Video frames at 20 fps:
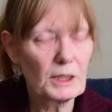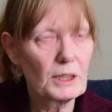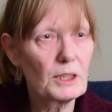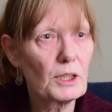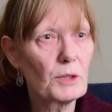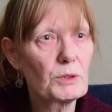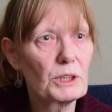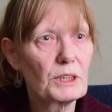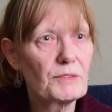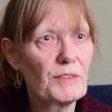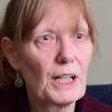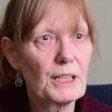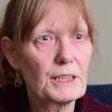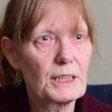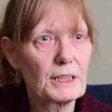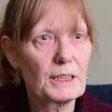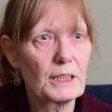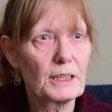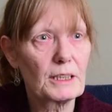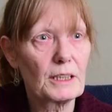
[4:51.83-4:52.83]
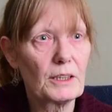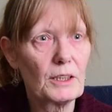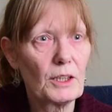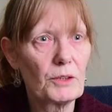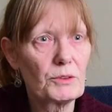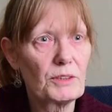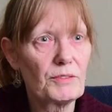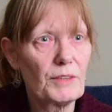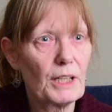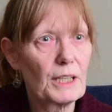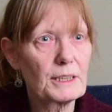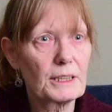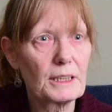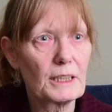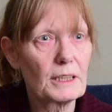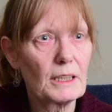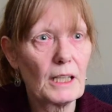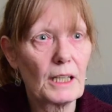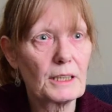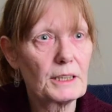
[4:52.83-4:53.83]
they notified us
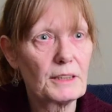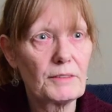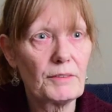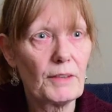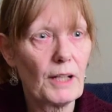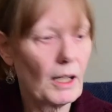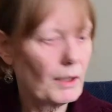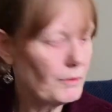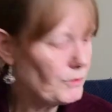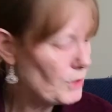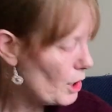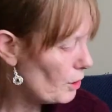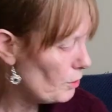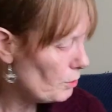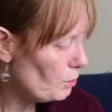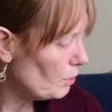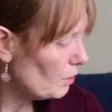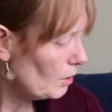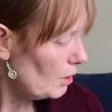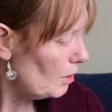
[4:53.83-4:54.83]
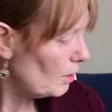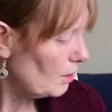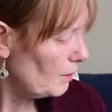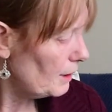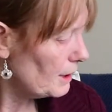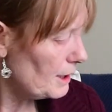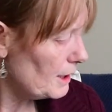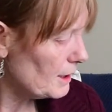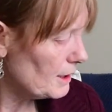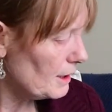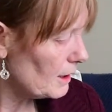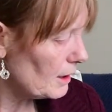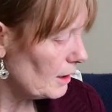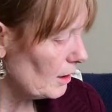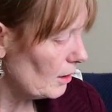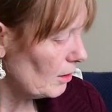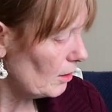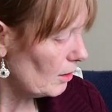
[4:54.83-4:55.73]
in 95. No, they didn't.